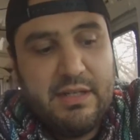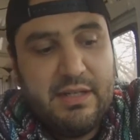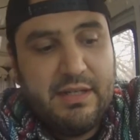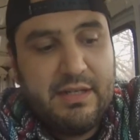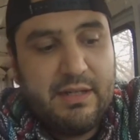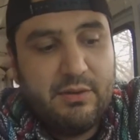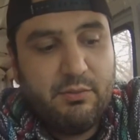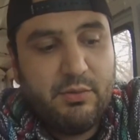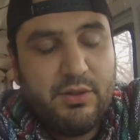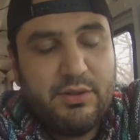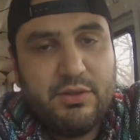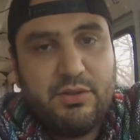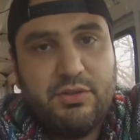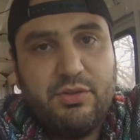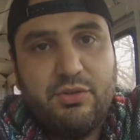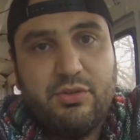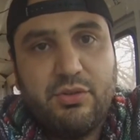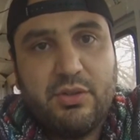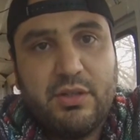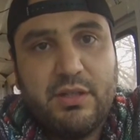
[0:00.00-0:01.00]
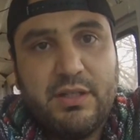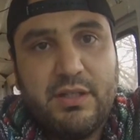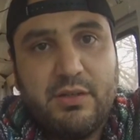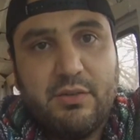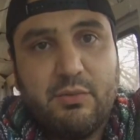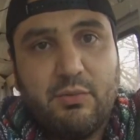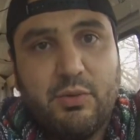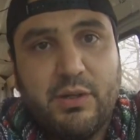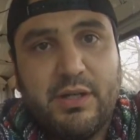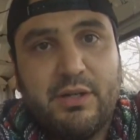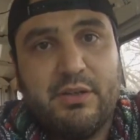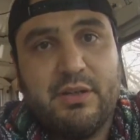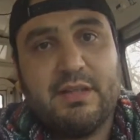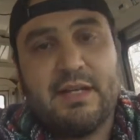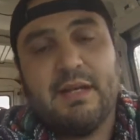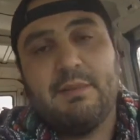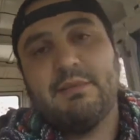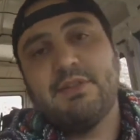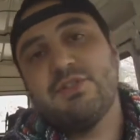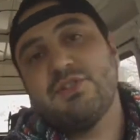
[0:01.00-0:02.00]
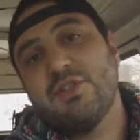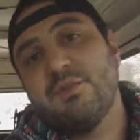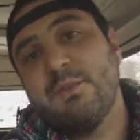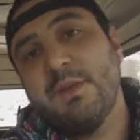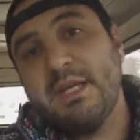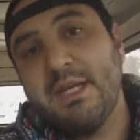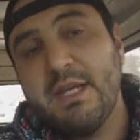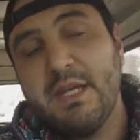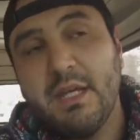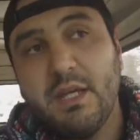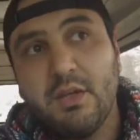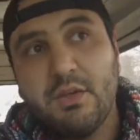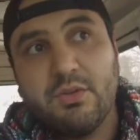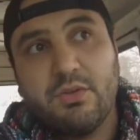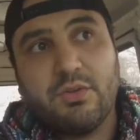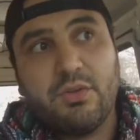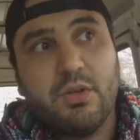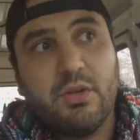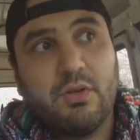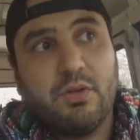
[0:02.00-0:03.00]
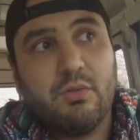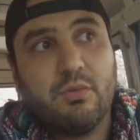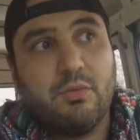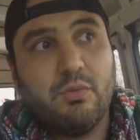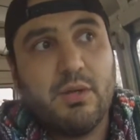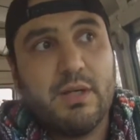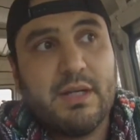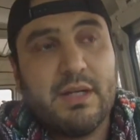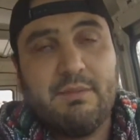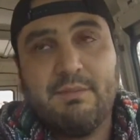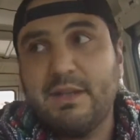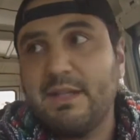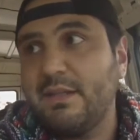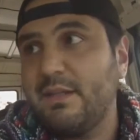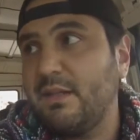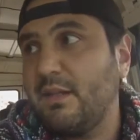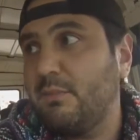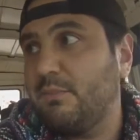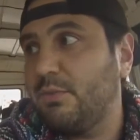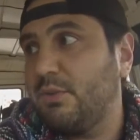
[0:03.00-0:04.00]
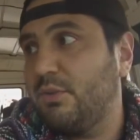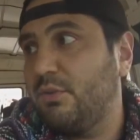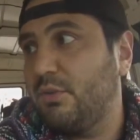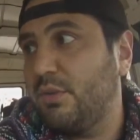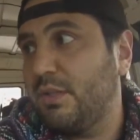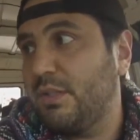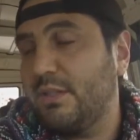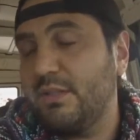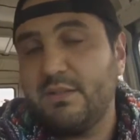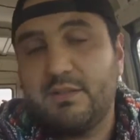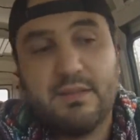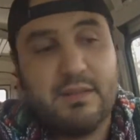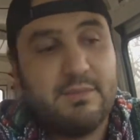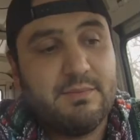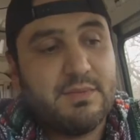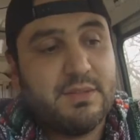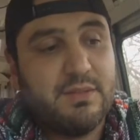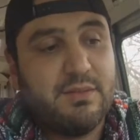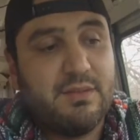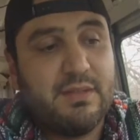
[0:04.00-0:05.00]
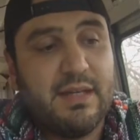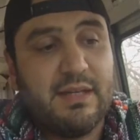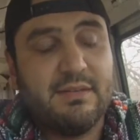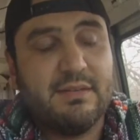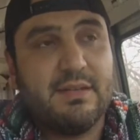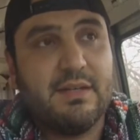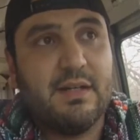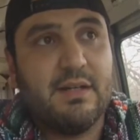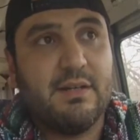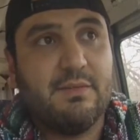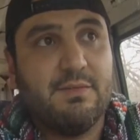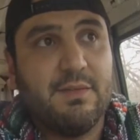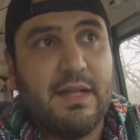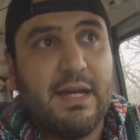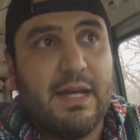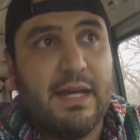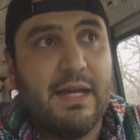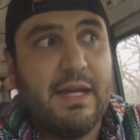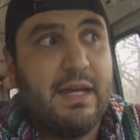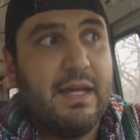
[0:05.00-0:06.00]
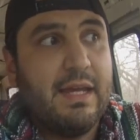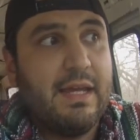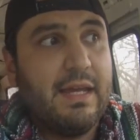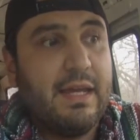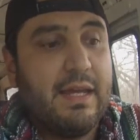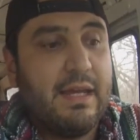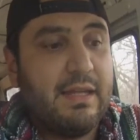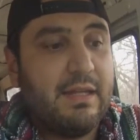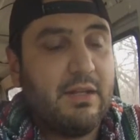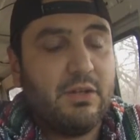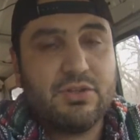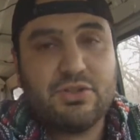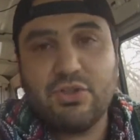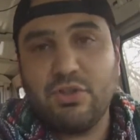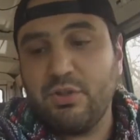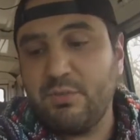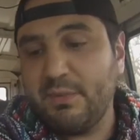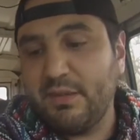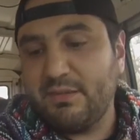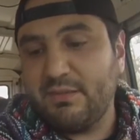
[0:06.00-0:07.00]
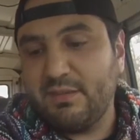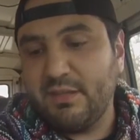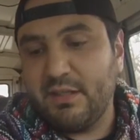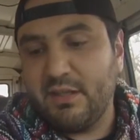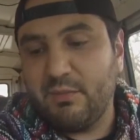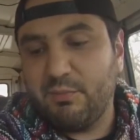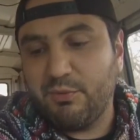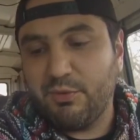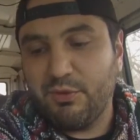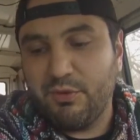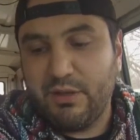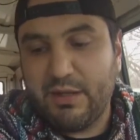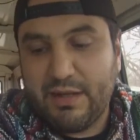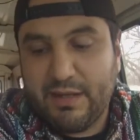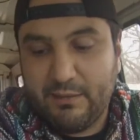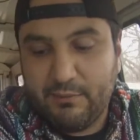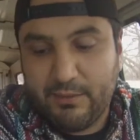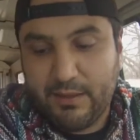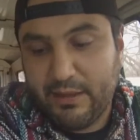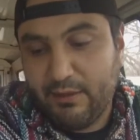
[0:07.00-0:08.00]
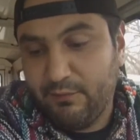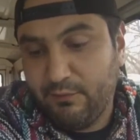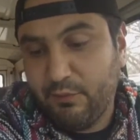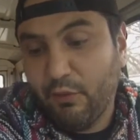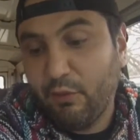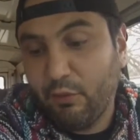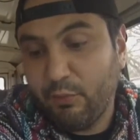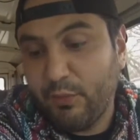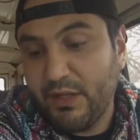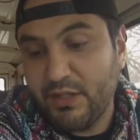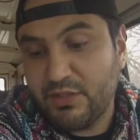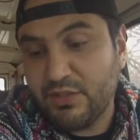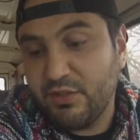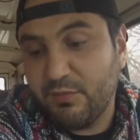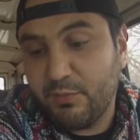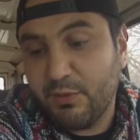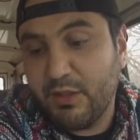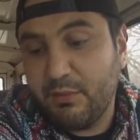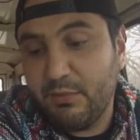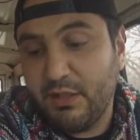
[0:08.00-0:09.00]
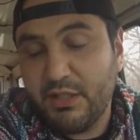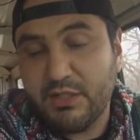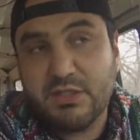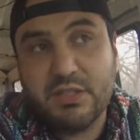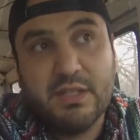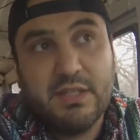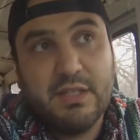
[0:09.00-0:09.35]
and it wasn't too clear where the timing should be. So what I've ended up doing is I've just tested it on the fly, and I'll show you my setup where I have like 4 wrenches pretty much